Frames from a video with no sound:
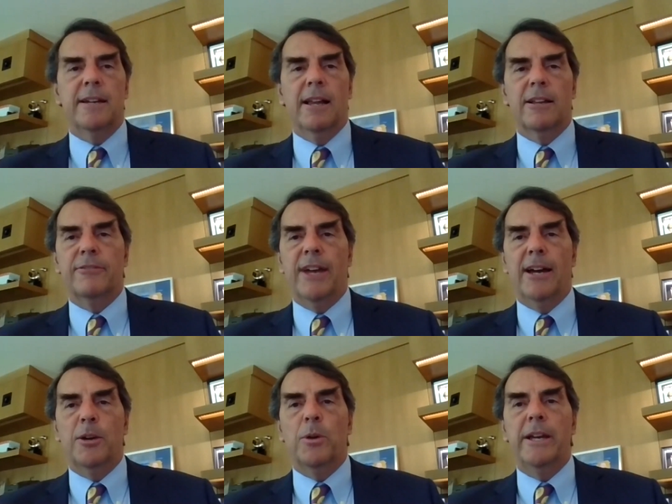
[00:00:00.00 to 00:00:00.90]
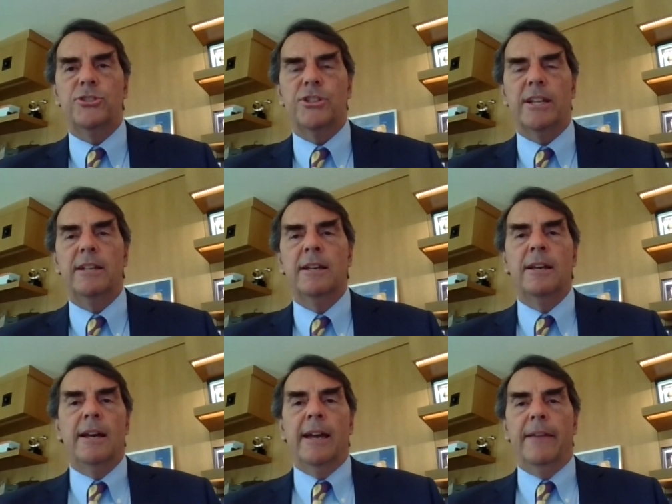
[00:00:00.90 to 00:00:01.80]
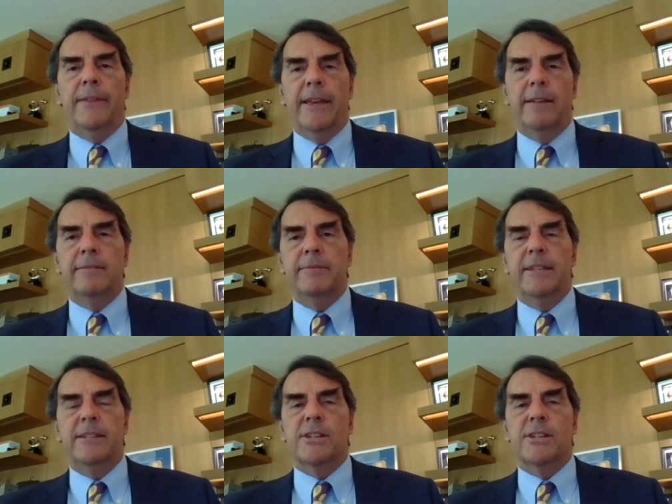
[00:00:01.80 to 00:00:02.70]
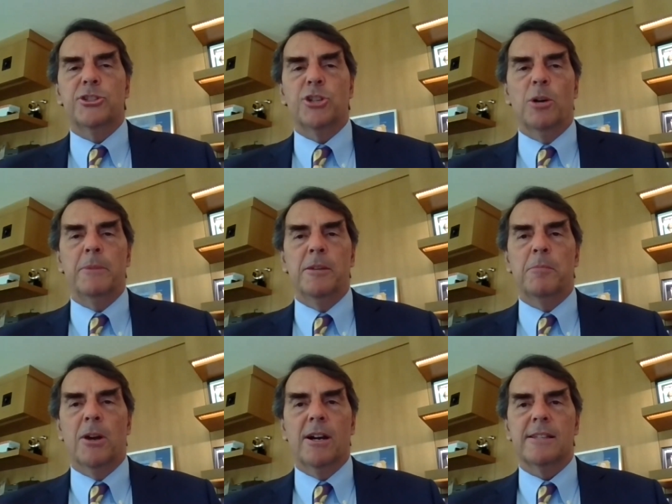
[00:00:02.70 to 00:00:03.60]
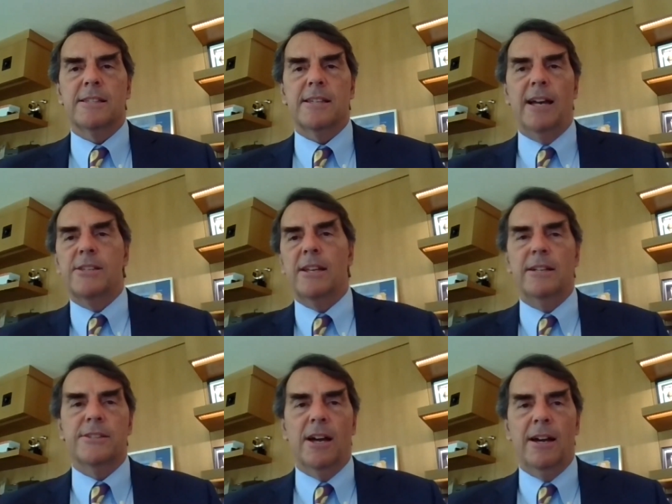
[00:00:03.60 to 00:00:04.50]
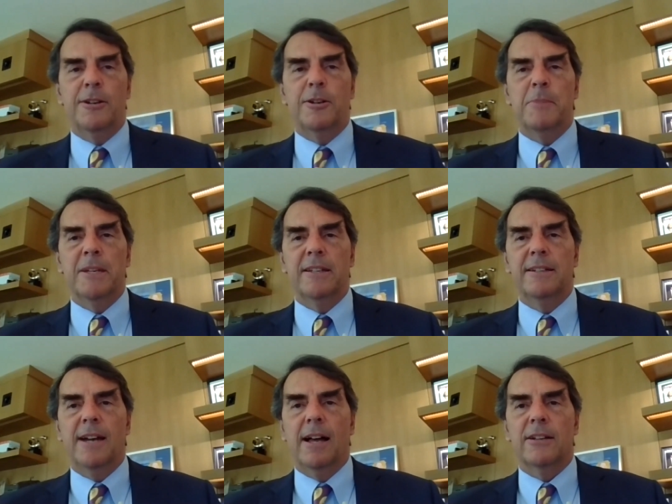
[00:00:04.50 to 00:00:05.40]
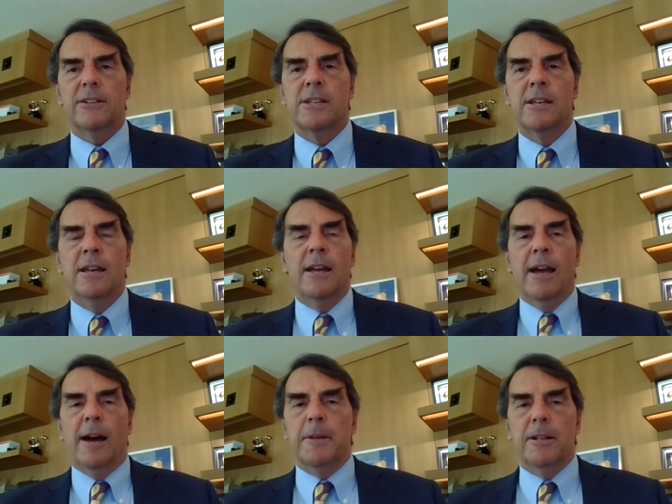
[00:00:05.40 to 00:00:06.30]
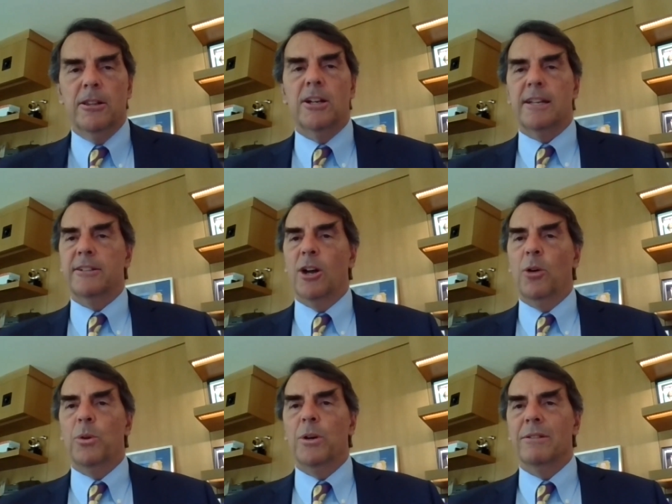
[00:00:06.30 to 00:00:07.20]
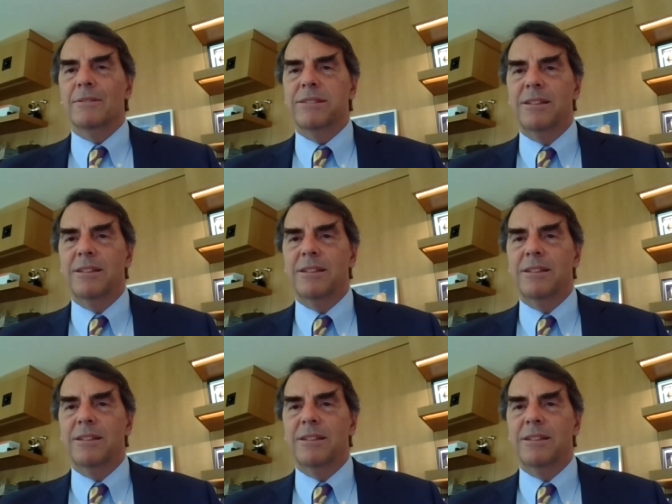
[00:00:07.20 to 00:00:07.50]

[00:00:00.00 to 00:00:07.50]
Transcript: valuation, and then he's going to show me the market size and it's $100 million. I'm going to look and go, well,